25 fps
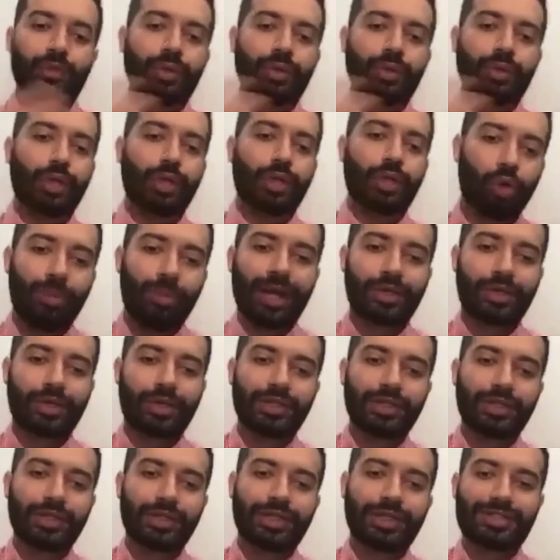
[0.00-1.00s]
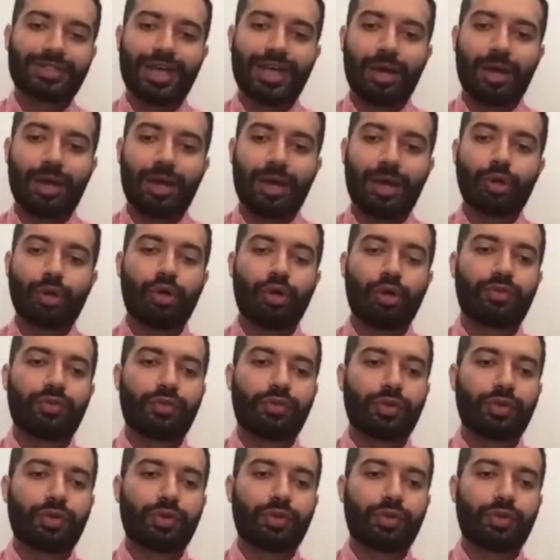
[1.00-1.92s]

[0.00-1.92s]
We'll go back to the example of